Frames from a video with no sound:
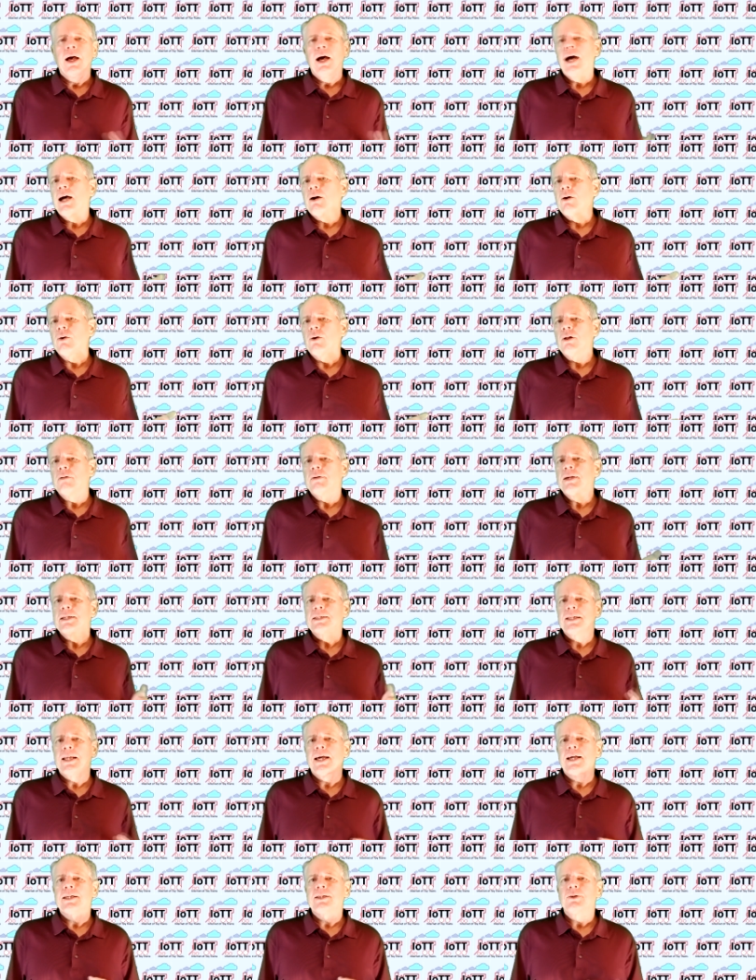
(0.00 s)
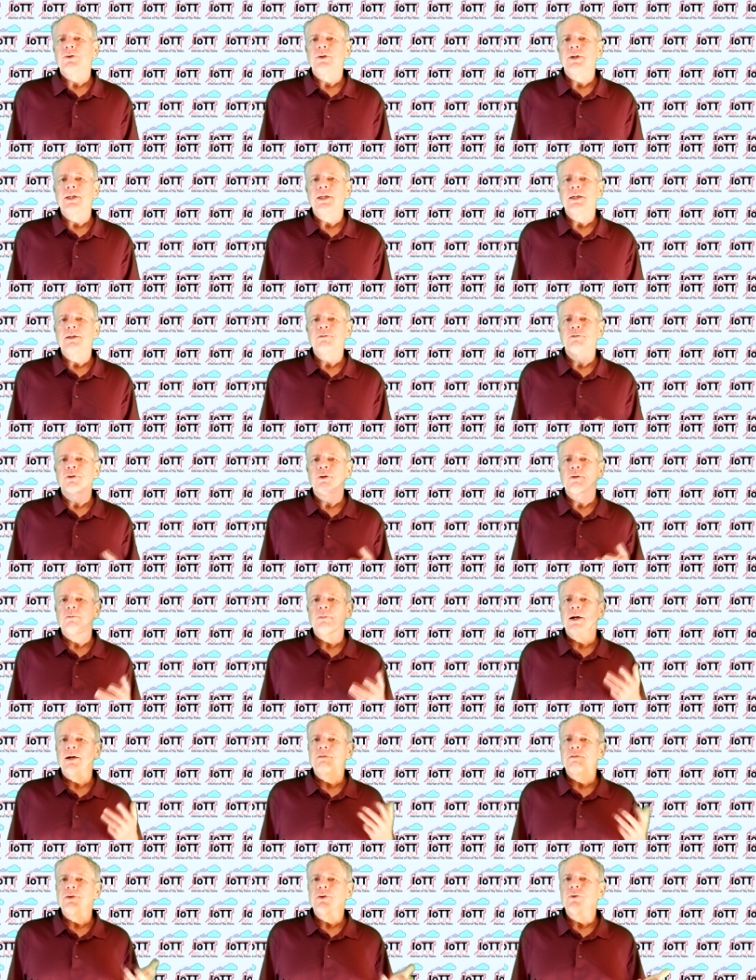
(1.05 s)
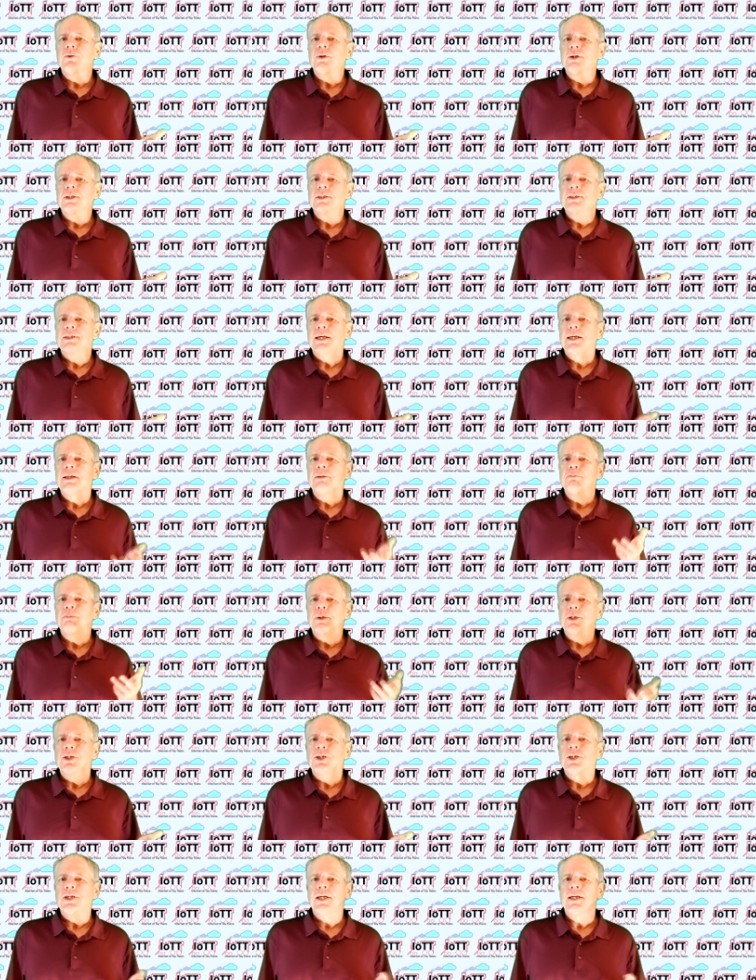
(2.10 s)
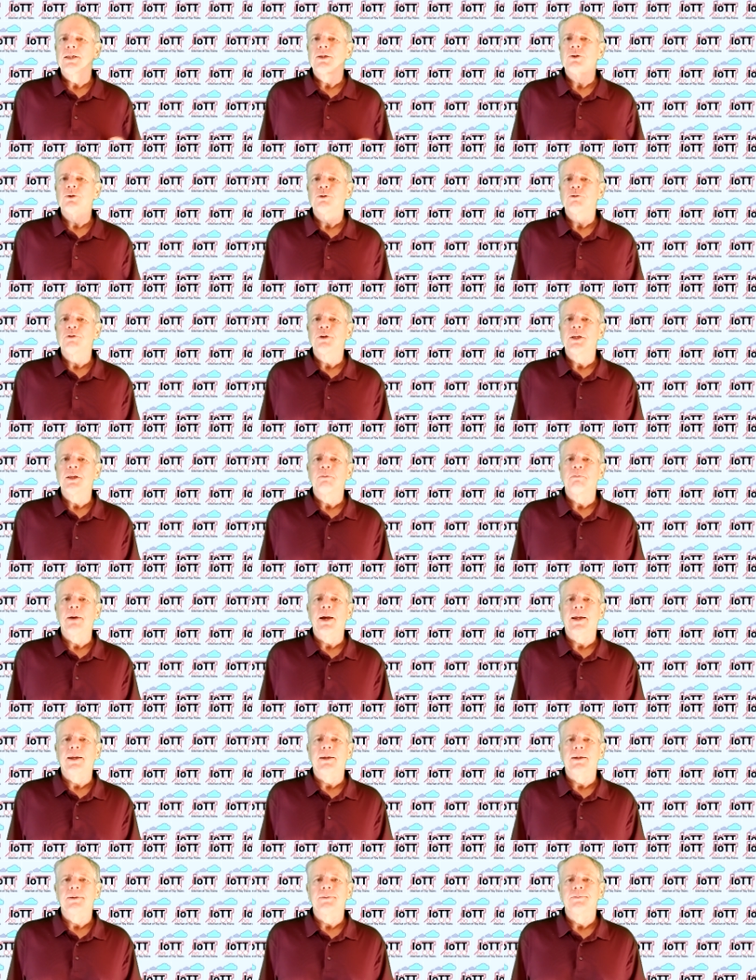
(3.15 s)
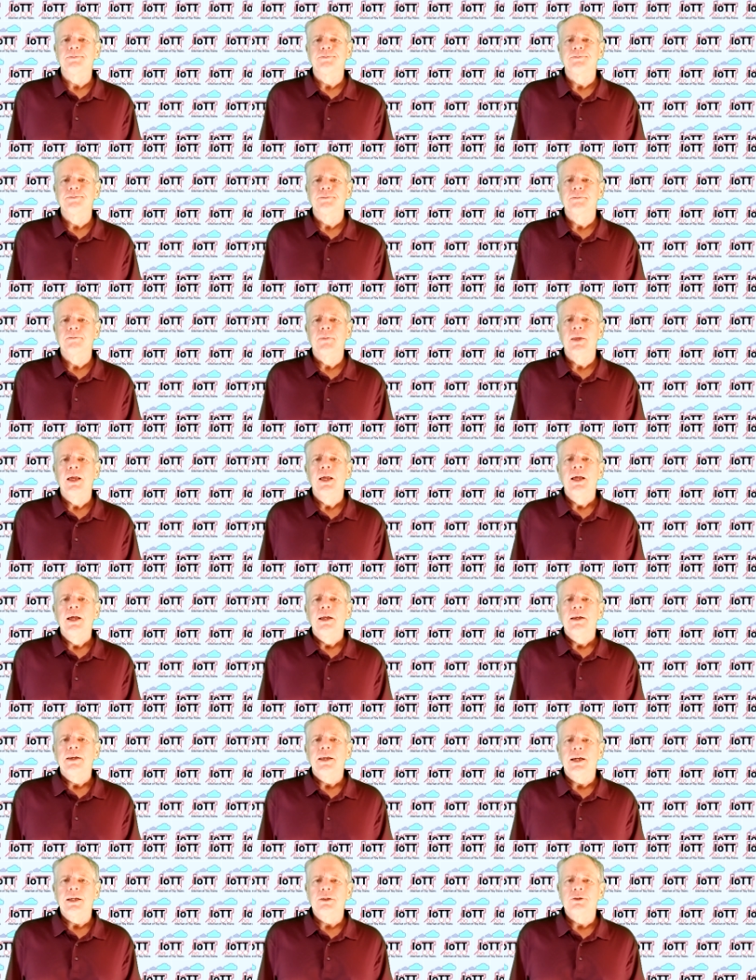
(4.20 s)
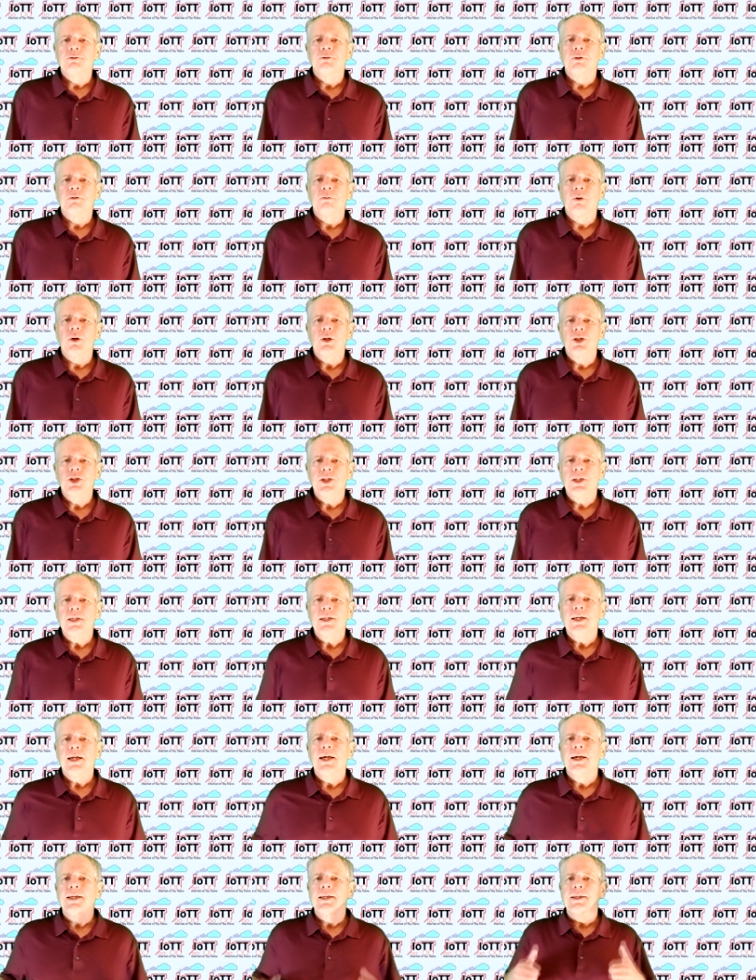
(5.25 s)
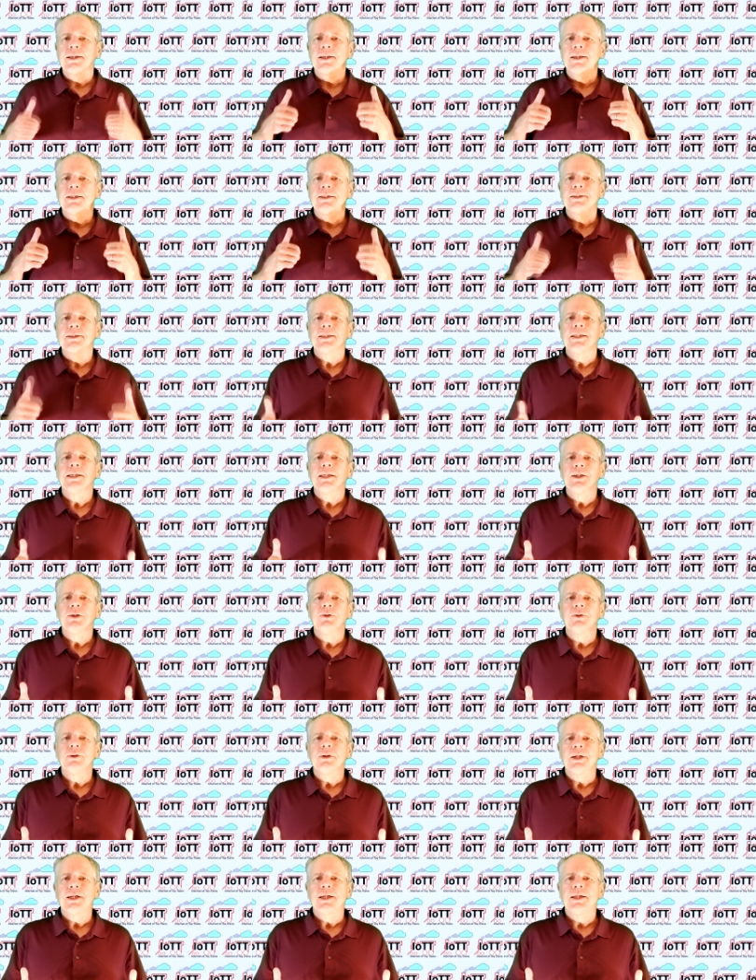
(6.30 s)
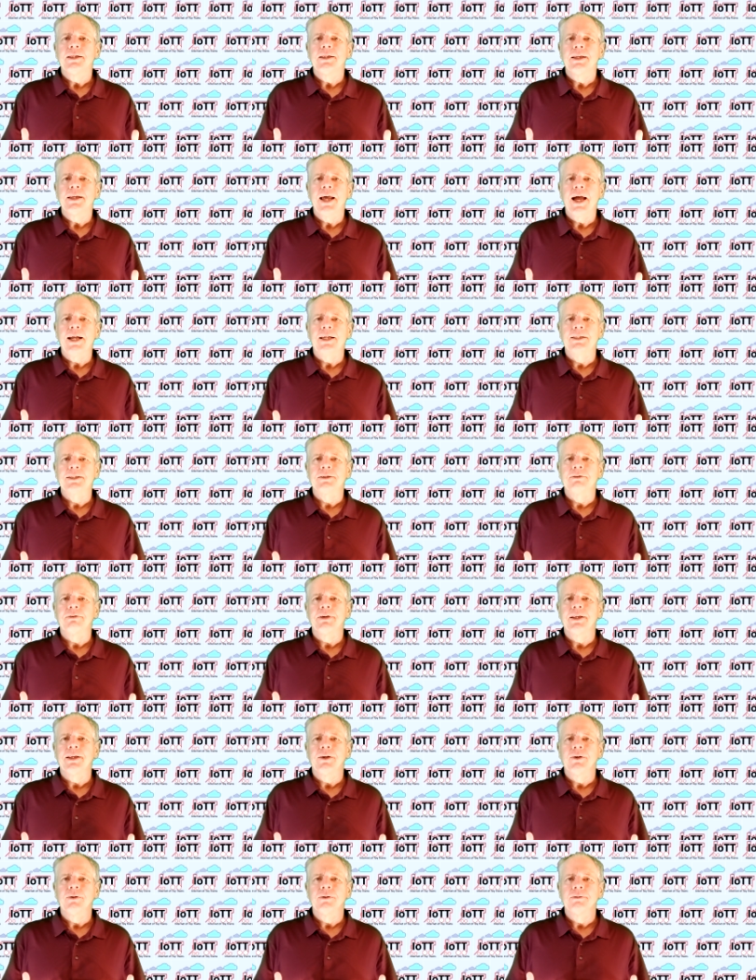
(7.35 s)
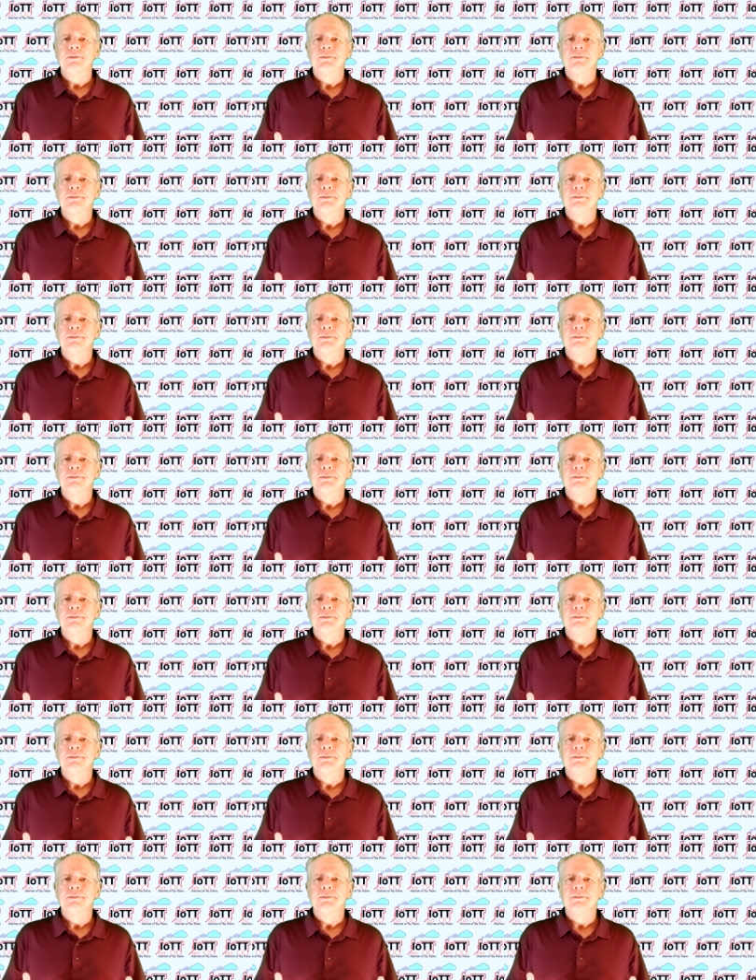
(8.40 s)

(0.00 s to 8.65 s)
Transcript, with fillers: I always like to hear from my viewers and appreciate your feedback. Thanks for watching and see you in the next video.